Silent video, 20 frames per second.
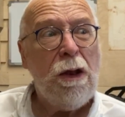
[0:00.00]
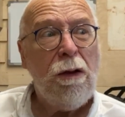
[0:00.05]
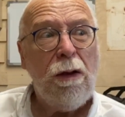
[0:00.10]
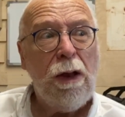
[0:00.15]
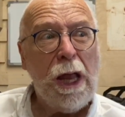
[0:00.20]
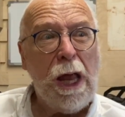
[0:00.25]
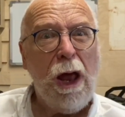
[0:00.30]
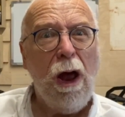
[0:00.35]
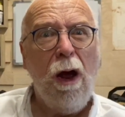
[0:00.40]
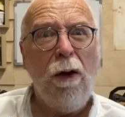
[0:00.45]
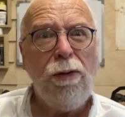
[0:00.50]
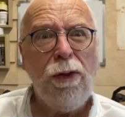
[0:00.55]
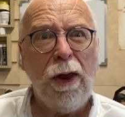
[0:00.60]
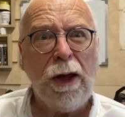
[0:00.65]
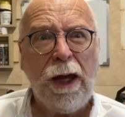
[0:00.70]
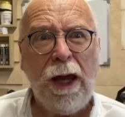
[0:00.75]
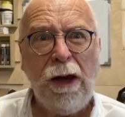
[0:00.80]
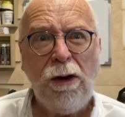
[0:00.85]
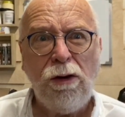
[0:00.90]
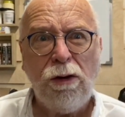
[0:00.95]
The
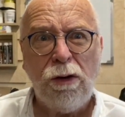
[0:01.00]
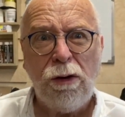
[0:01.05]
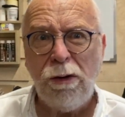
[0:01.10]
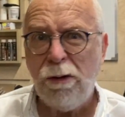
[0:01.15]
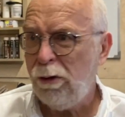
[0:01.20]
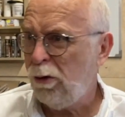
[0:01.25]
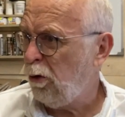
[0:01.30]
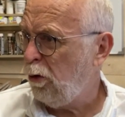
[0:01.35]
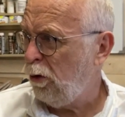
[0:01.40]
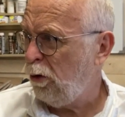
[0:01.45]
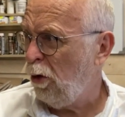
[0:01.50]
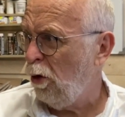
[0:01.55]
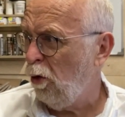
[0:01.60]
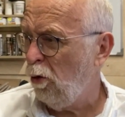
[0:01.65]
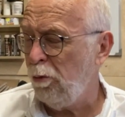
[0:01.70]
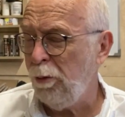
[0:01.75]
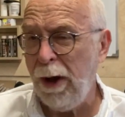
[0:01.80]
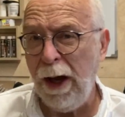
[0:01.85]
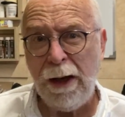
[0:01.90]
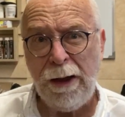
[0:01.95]
kids told
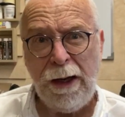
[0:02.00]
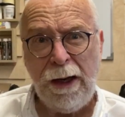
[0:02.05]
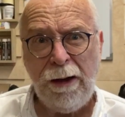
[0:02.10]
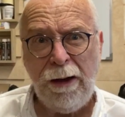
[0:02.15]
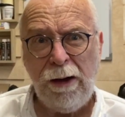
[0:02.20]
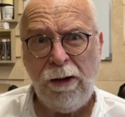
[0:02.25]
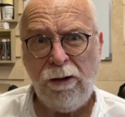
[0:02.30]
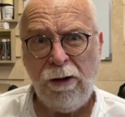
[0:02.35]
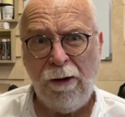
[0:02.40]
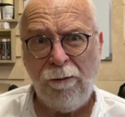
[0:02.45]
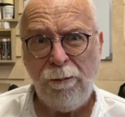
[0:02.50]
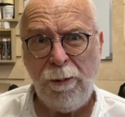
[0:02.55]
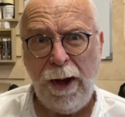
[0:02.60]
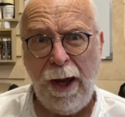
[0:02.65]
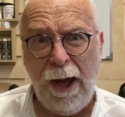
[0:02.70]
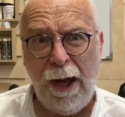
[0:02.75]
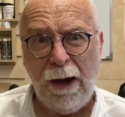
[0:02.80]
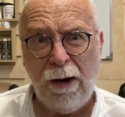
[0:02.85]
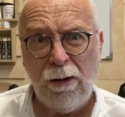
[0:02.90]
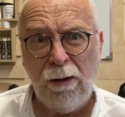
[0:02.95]
me I needed to have my
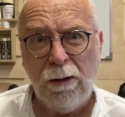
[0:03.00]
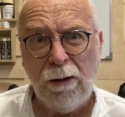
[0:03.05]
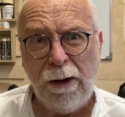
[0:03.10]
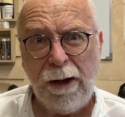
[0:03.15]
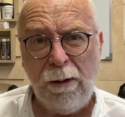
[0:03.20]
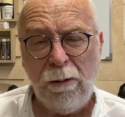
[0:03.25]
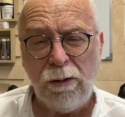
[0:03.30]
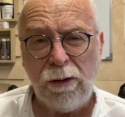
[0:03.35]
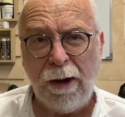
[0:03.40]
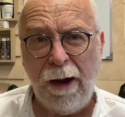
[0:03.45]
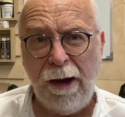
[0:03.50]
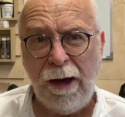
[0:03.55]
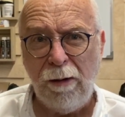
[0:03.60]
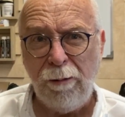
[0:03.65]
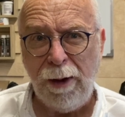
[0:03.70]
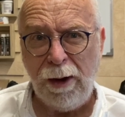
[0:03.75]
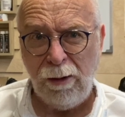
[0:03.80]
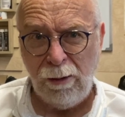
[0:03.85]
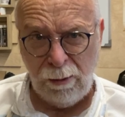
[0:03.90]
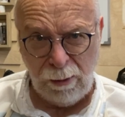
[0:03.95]
hair cut. It was getting a
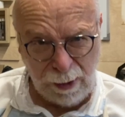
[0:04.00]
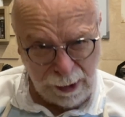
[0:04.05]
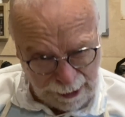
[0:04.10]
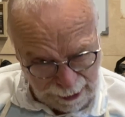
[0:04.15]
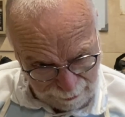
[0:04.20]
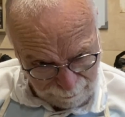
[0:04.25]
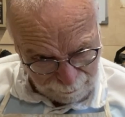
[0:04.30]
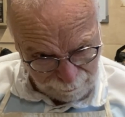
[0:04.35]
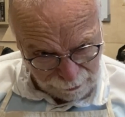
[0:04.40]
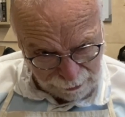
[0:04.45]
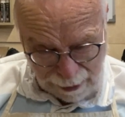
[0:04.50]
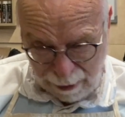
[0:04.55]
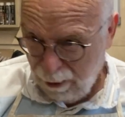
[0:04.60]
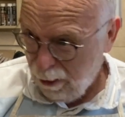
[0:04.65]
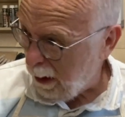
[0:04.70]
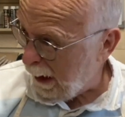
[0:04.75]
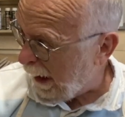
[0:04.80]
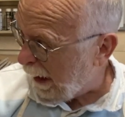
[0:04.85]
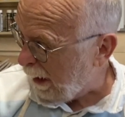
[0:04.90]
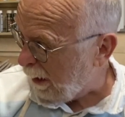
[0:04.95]
bit unkempt. I
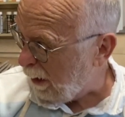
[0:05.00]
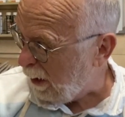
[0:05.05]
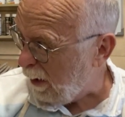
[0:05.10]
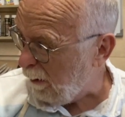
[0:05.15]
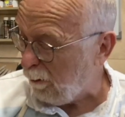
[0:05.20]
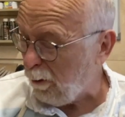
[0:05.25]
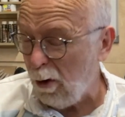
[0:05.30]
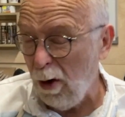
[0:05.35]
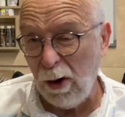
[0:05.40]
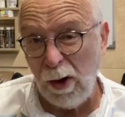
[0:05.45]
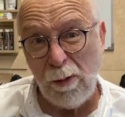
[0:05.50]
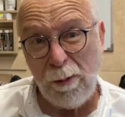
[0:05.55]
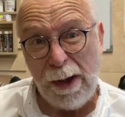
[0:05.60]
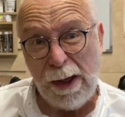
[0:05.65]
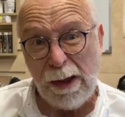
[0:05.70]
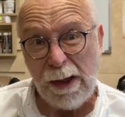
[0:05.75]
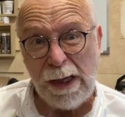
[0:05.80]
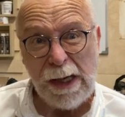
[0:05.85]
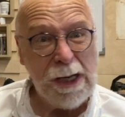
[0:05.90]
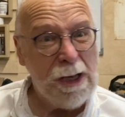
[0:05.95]
think they've gone a bit
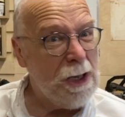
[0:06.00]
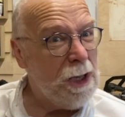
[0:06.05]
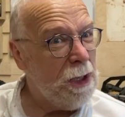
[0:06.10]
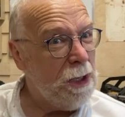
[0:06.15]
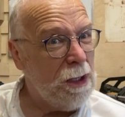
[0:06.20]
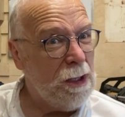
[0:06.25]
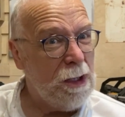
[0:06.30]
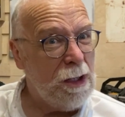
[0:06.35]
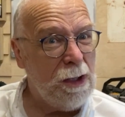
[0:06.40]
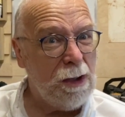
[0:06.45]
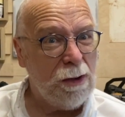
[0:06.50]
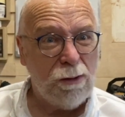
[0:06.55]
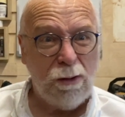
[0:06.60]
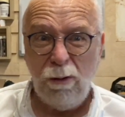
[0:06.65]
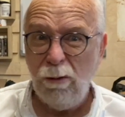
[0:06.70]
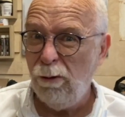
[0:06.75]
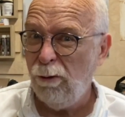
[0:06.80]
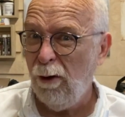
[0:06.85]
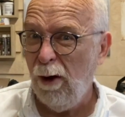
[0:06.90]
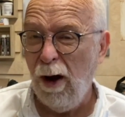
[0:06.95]
too
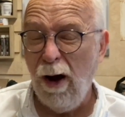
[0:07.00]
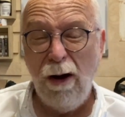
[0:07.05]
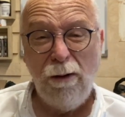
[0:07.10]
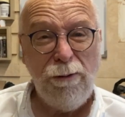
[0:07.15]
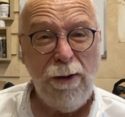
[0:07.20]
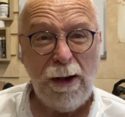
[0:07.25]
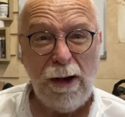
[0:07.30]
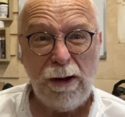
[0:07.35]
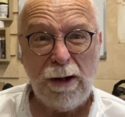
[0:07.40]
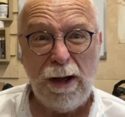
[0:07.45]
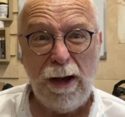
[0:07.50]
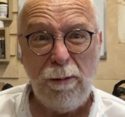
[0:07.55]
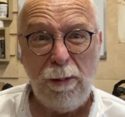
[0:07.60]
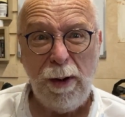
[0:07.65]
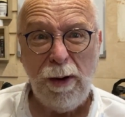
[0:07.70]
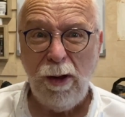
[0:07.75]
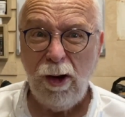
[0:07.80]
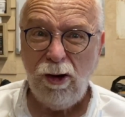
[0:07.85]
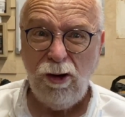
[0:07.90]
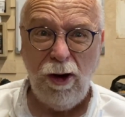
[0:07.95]
far. I fell asleep in
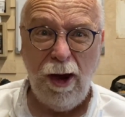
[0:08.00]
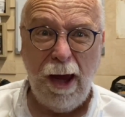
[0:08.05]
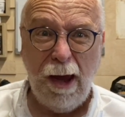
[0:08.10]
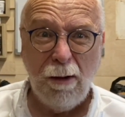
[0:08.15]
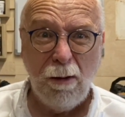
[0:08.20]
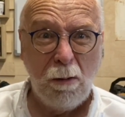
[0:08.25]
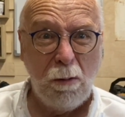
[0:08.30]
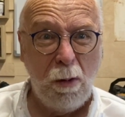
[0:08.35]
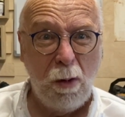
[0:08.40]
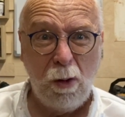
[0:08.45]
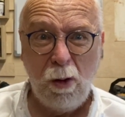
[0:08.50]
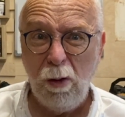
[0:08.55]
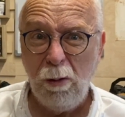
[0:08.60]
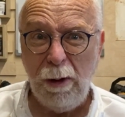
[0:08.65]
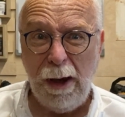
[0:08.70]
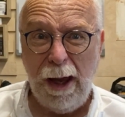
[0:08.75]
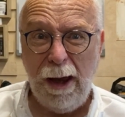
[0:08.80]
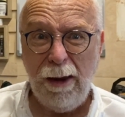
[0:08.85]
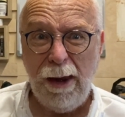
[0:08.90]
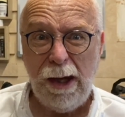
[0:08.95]
the chair and woke up
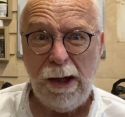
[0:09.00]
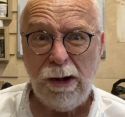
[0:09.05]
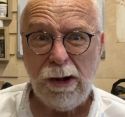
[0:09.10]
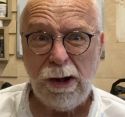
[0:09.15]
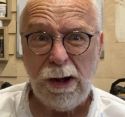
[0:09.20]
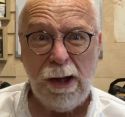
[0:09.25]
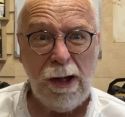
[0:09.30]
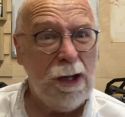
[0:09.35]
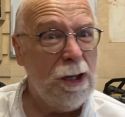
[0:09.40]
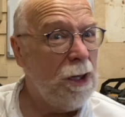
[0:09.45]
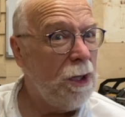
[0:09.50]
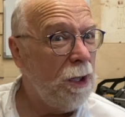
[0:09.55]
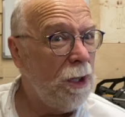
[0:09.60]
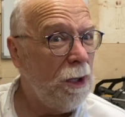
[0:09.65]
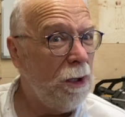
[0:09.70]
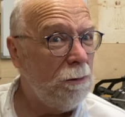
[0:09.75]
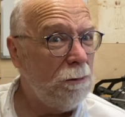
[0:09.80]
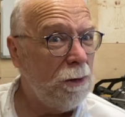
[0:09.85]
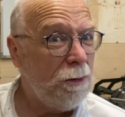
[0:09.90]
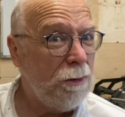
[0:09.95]
like this.
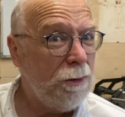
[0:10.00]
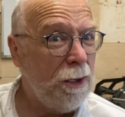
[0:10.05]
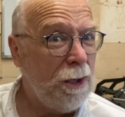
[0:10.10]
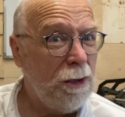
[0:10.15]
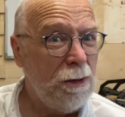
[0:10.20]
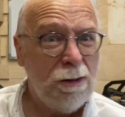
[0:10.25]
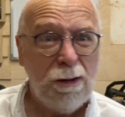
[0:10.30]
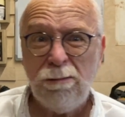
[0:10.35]
What do you think?